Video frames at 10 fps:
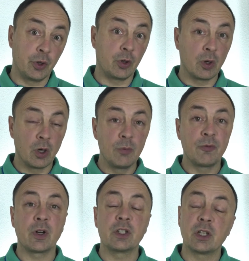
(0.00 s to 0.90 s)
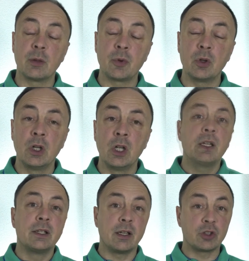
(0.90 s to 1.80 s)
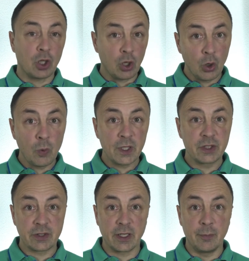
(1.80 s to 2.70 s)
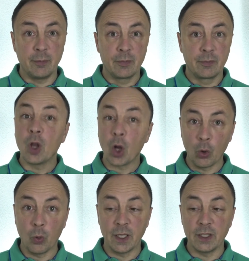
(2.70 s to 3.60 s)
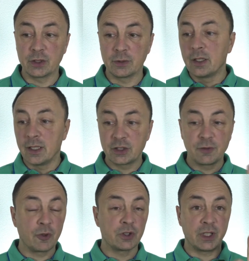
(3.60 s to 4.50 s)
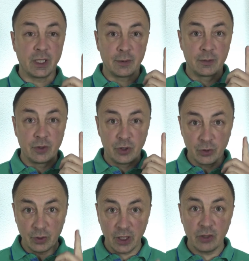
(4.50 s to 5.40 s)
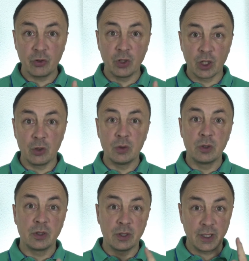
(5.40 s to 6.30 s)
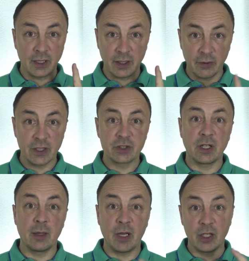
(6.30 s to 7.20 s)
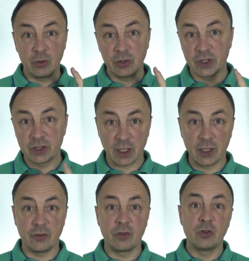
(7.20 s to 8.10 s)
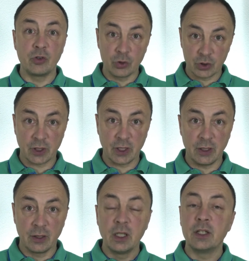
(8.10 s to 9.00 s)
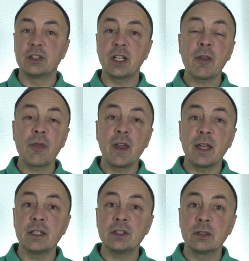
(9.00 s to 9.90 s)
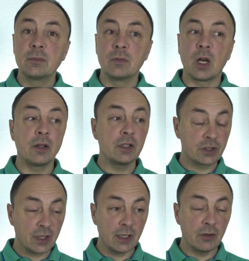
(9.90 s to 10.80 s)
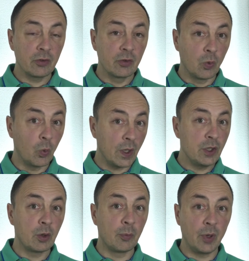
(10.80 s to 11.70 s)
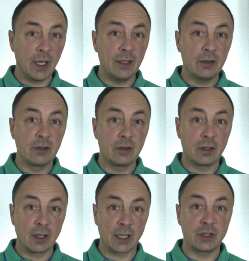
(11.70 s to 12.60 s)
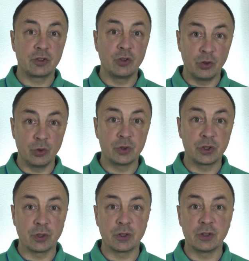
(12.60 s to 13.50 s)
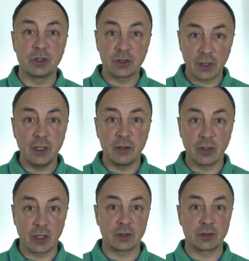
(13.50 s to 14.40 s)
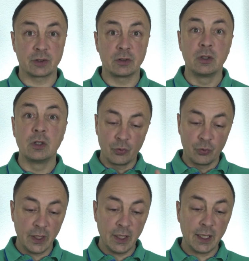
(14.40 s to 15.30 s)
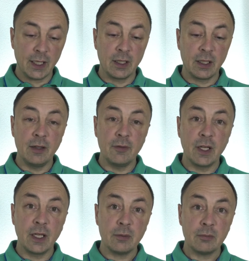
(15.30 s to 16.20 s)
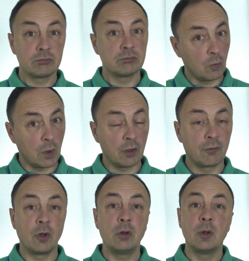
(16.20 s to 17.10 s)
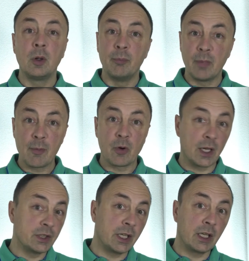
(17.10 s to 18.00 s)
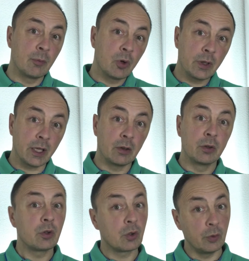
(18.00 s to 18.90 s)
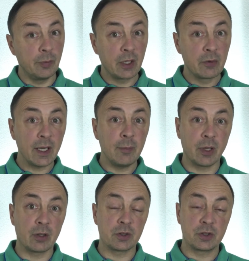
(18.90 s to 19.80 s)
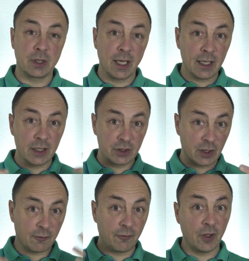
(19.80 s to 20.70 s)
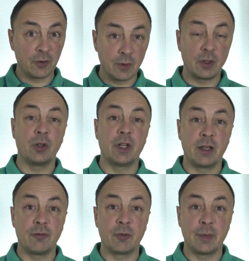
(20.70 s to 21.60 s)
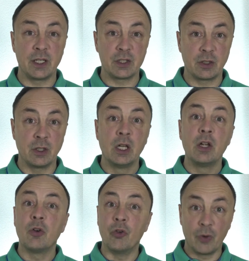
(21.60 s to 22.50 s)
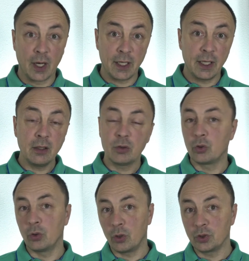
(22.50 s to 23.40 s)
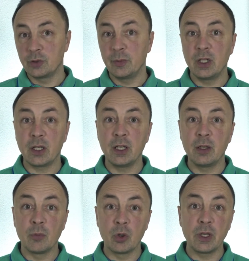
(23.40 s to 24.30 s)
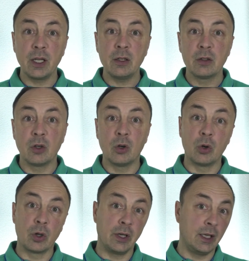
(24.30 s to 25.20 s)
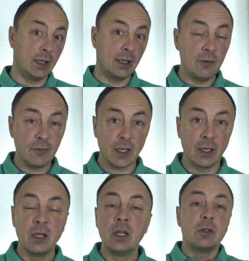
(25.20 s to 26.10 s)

you go home for example there's always time always that's the first thing you need to know that there is time and you decide to study the second thing is understand when your brain likes to do certain study tasks reading in the evening wonderful memorizing in the morning could be great because your head is not filled with all that information Writing could also be done in the morning or in the evening.